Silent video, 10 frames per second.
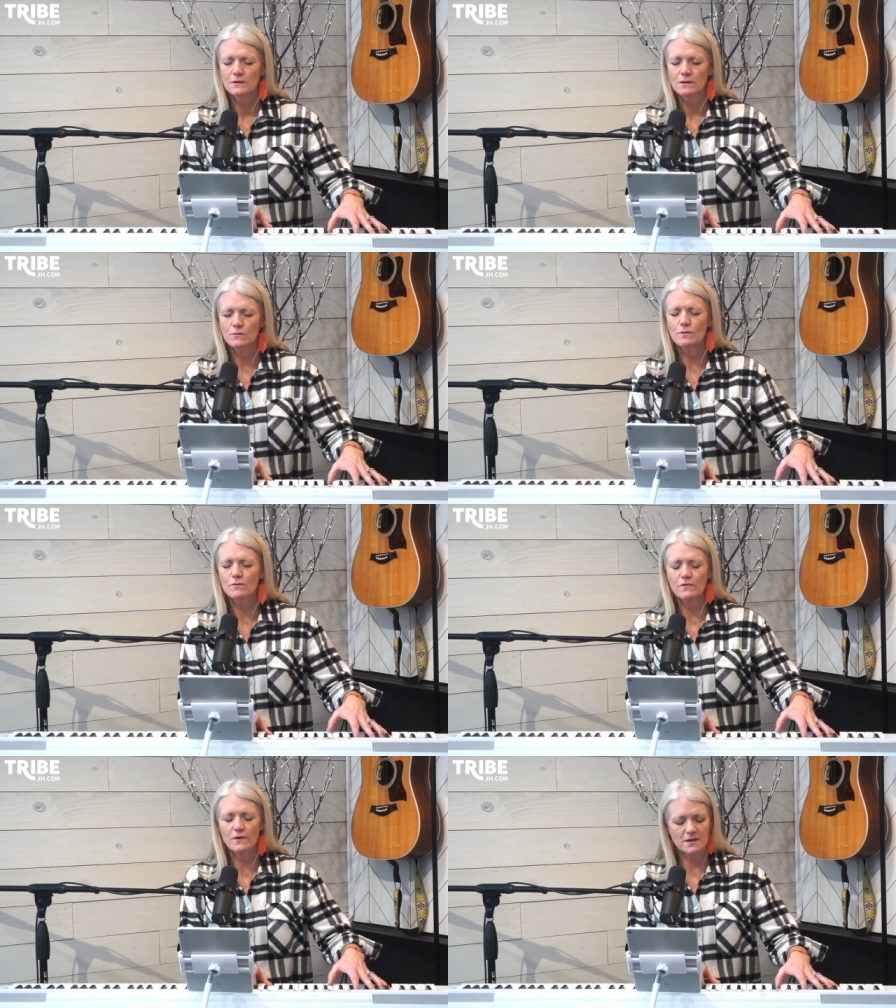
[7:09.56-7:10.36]
That we
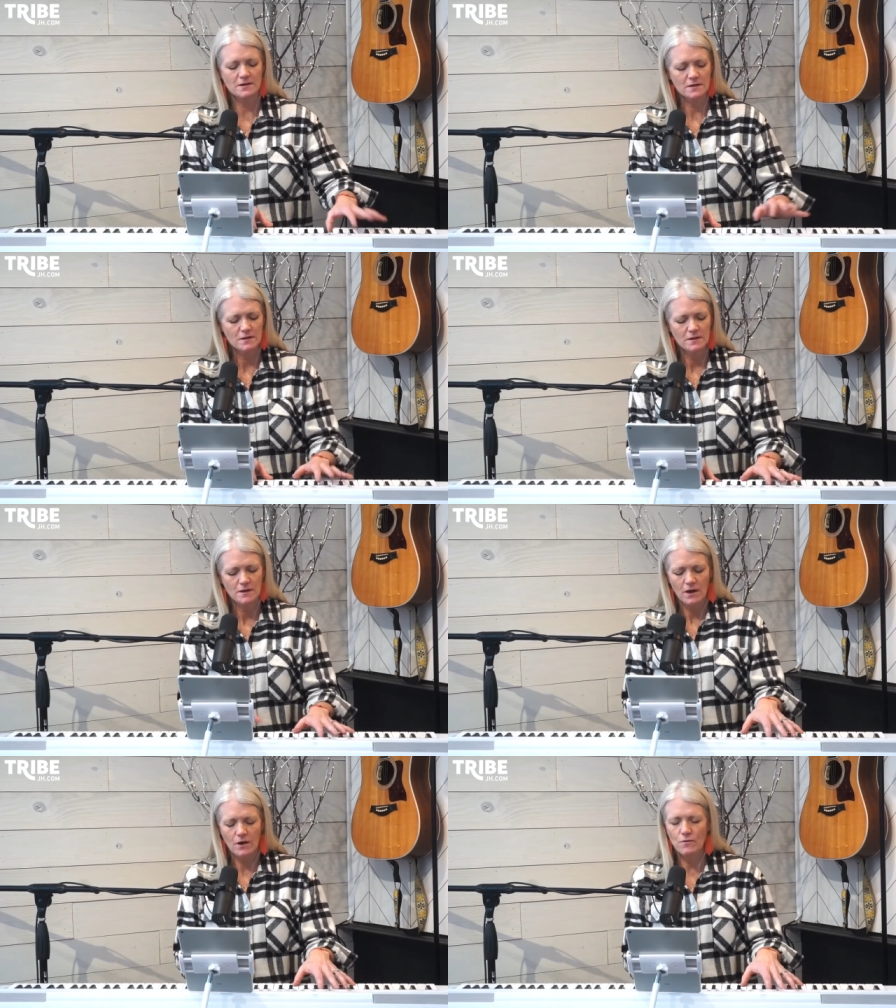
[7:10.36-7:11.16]
will find
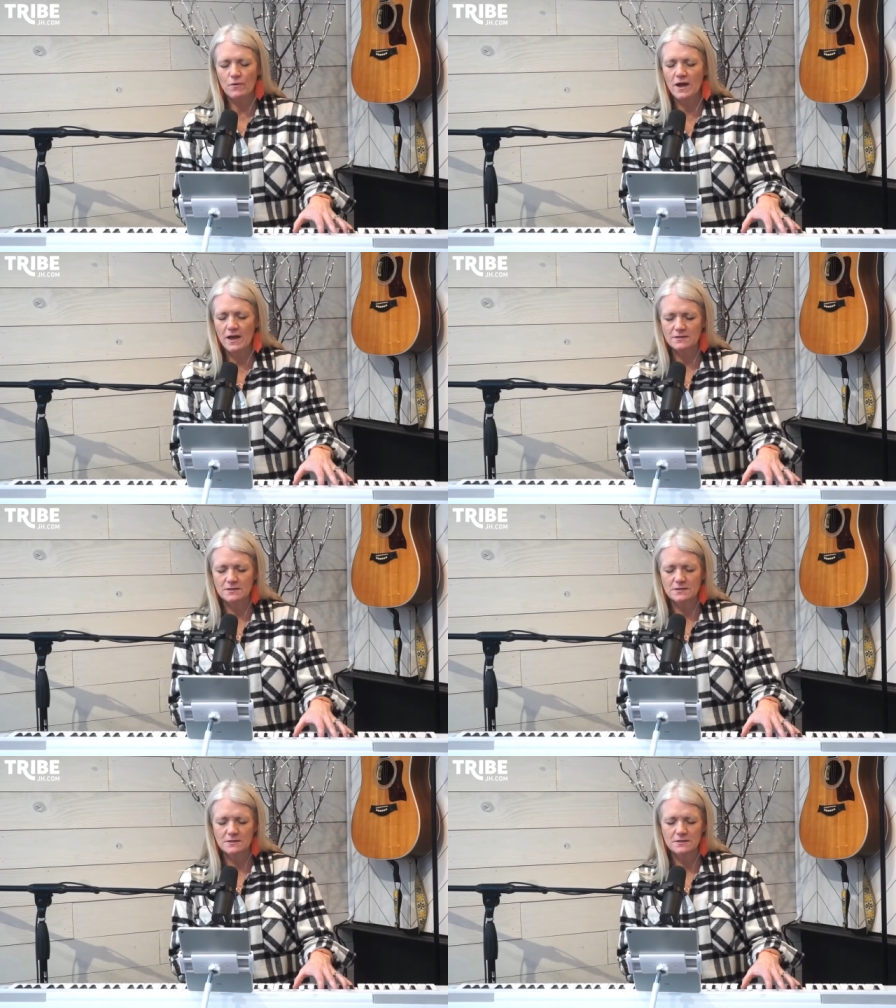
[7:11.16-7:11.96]
our
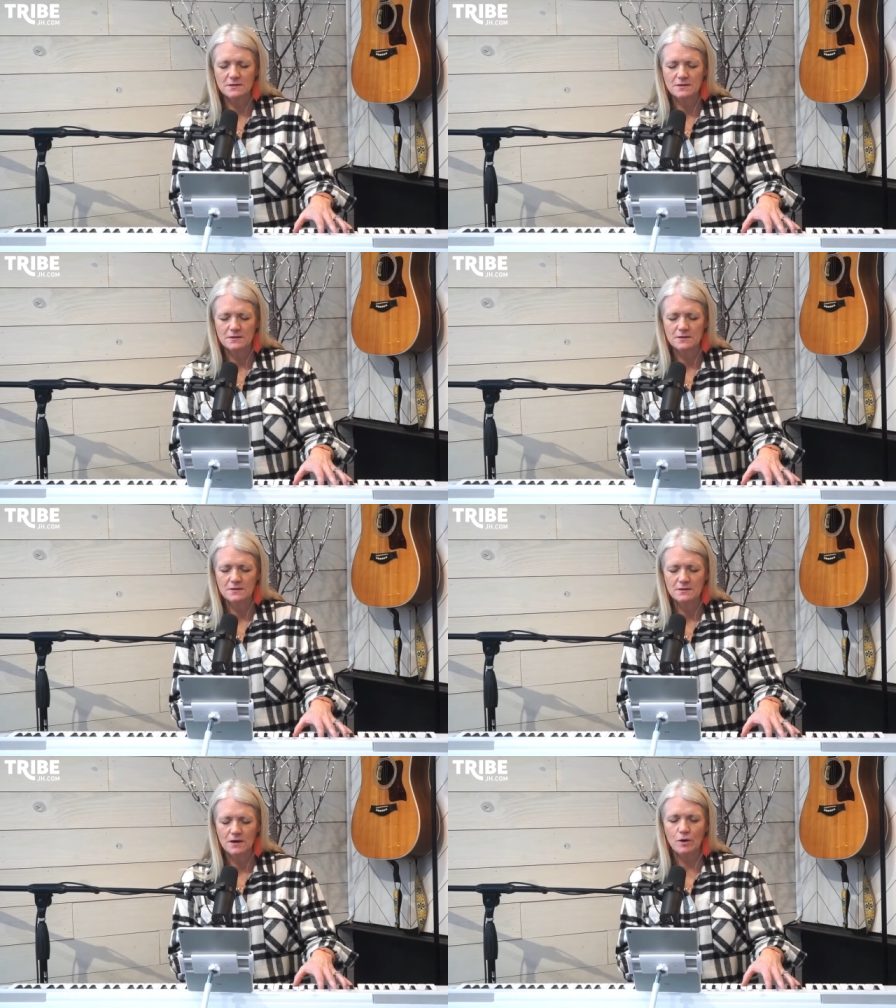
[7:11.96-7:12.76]
rest,
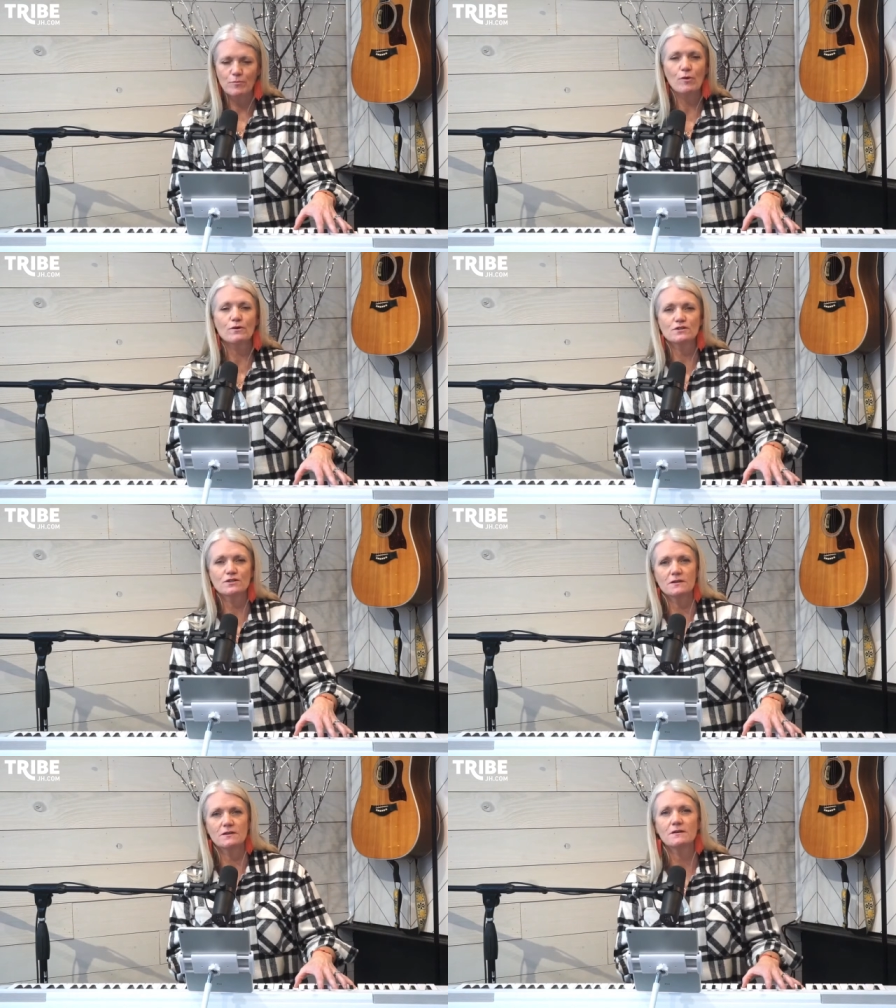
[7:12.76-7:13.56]
our
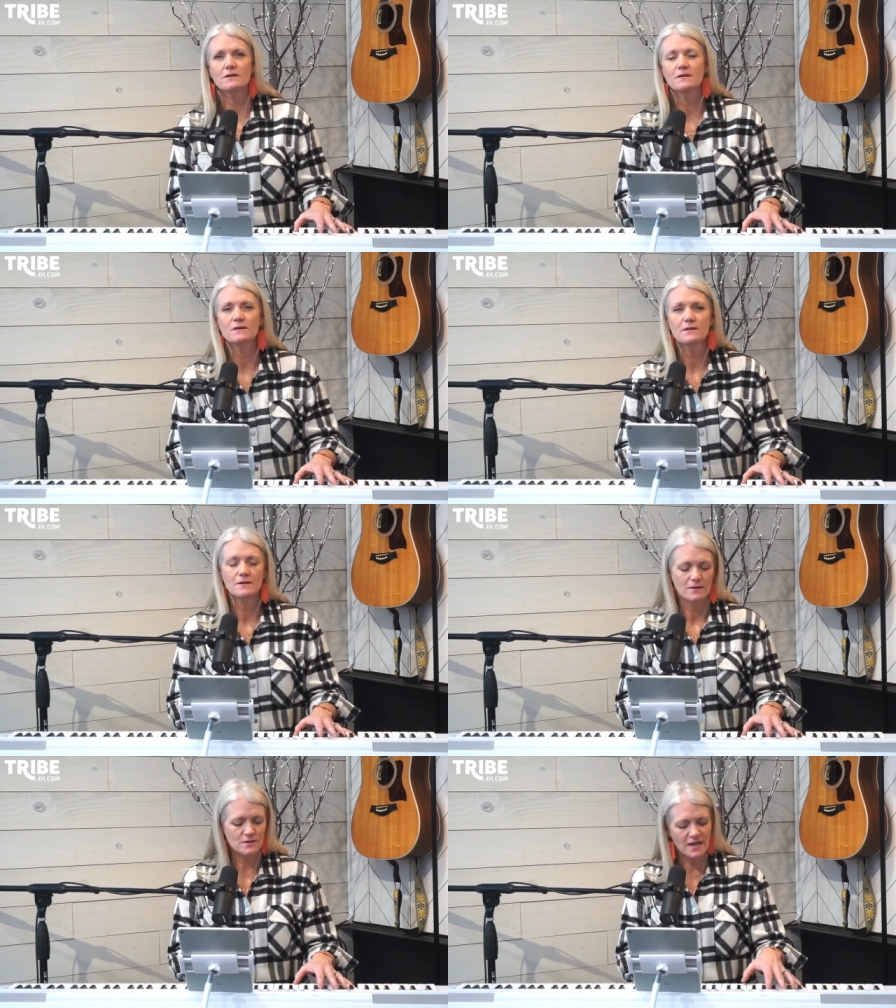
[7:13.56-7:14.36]

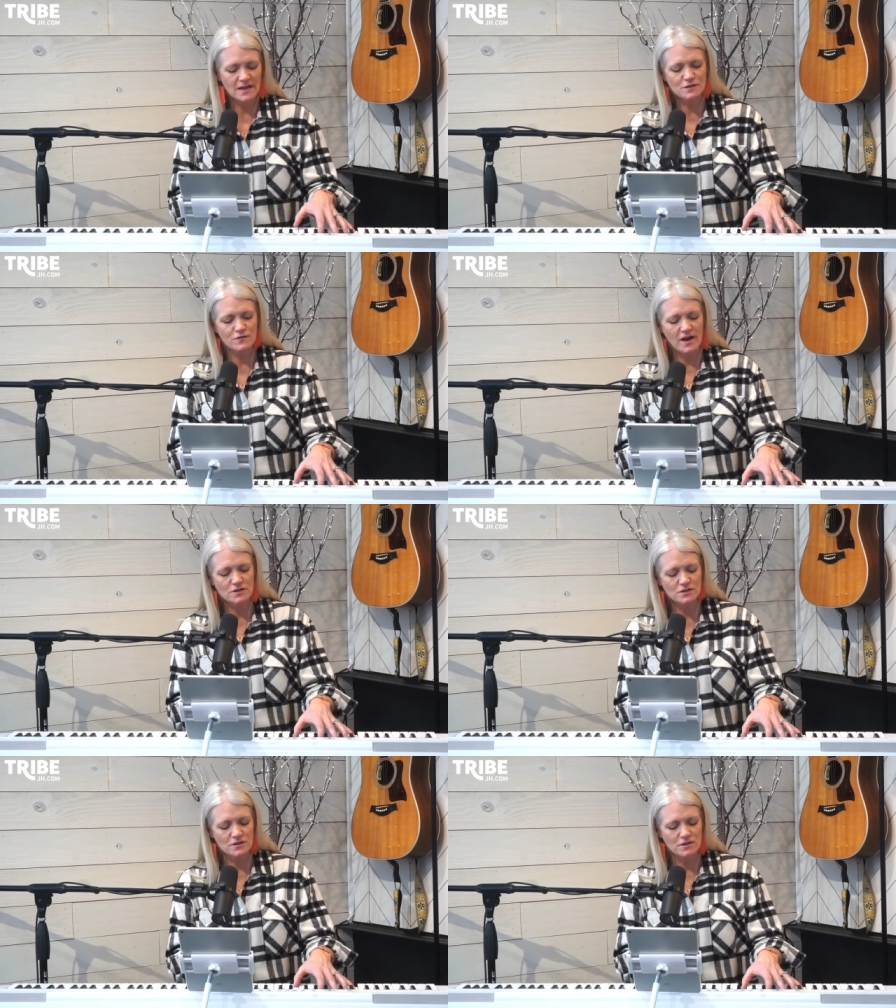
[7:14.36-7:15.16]
portion, our
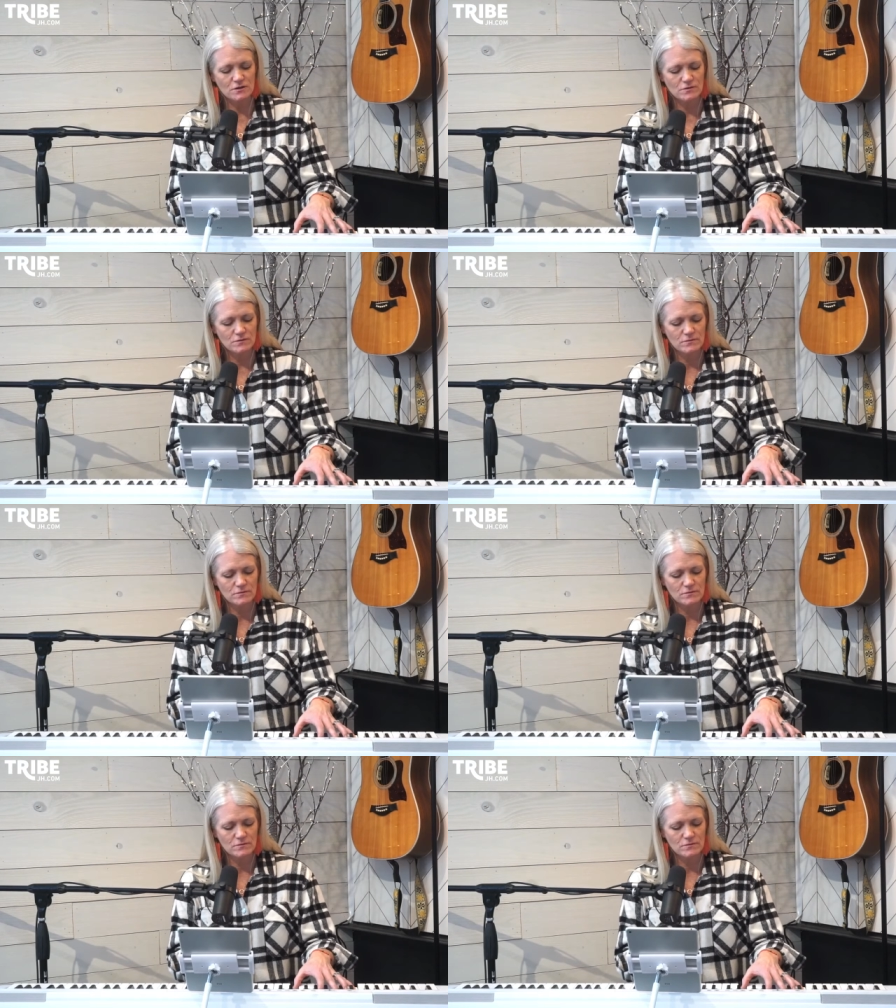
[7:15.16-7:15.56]
satisfaction in you